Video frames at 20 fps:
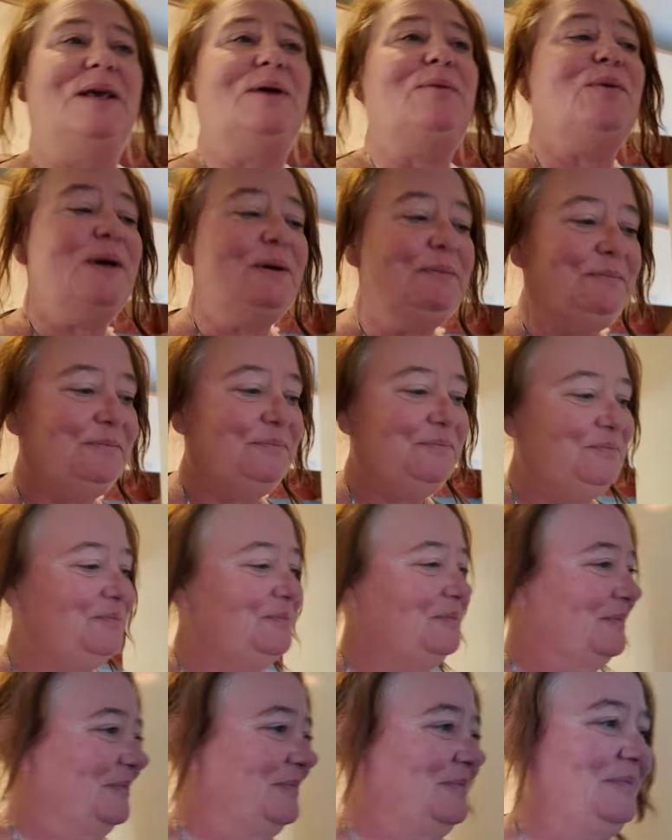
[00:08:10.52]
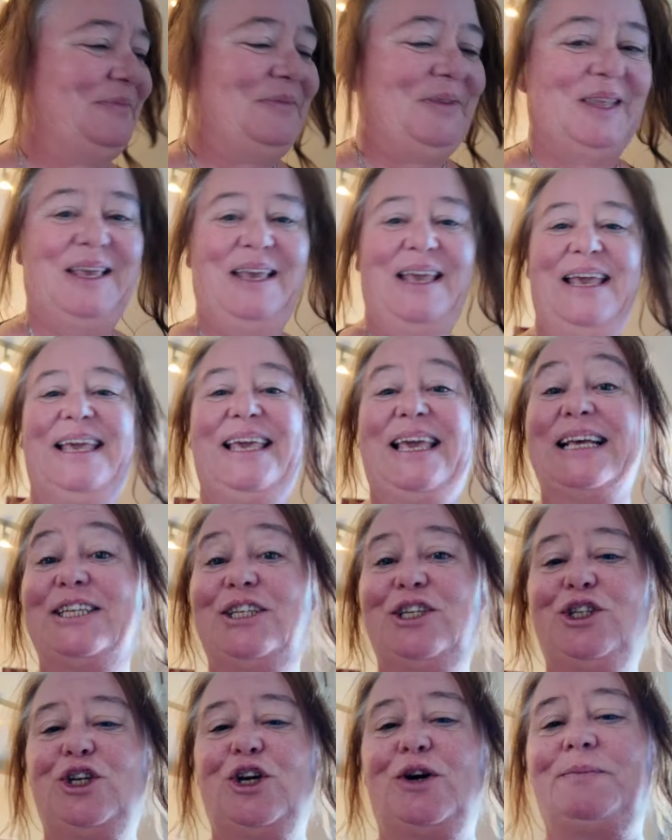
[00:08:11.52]
Oh, well,
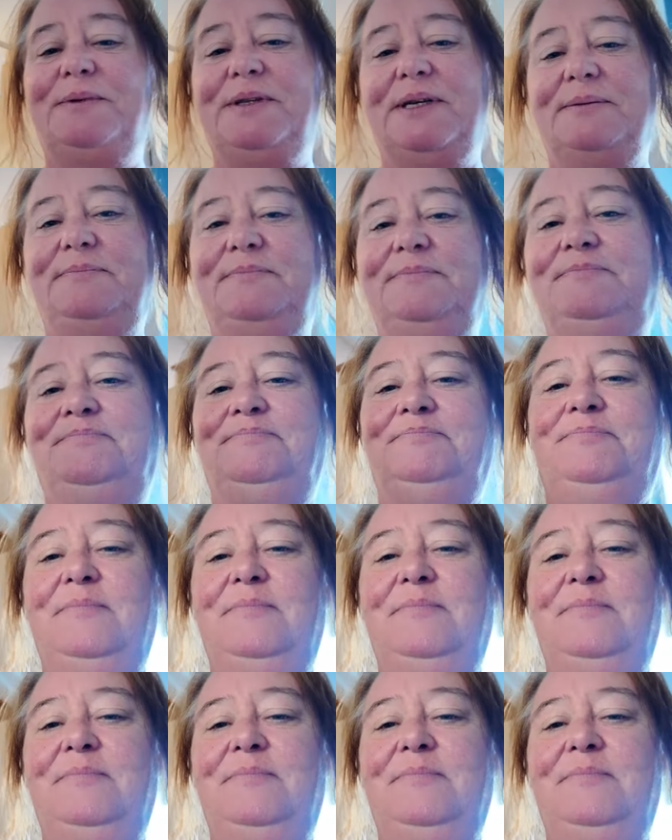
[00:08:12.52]
gets the job done.